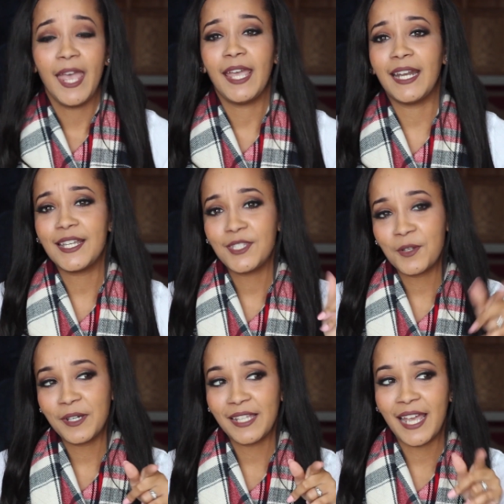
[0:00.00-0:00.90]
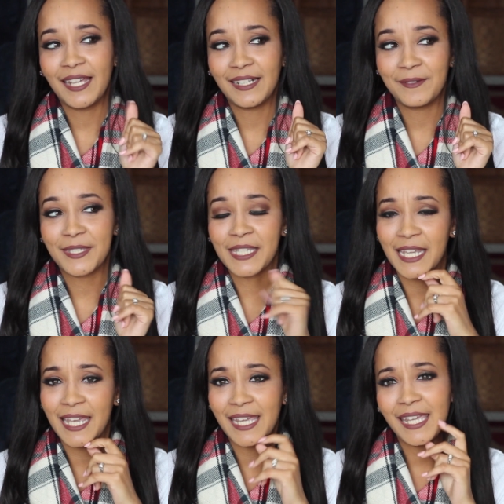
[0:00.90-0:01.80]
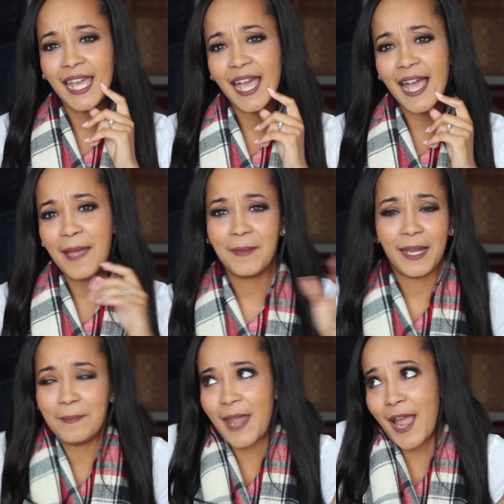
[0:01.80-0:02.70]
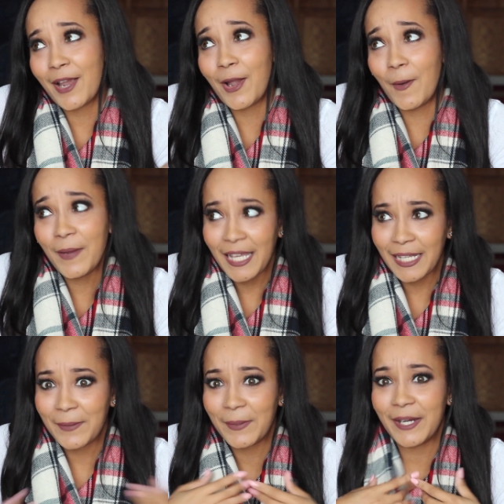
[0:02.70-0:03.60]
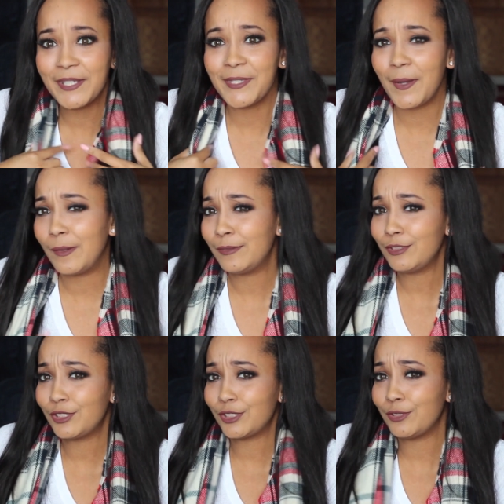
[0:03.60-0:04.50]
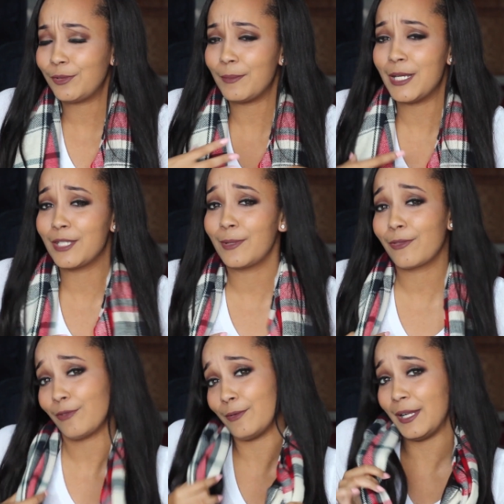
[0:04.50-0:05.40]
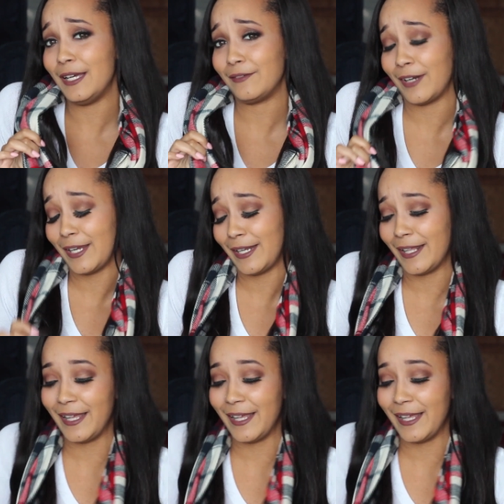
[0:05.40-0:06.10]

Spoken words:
and I saw that and I was like, yeah, I mean, I'm not going anywhere, so shoot, I might as well throw it on, right?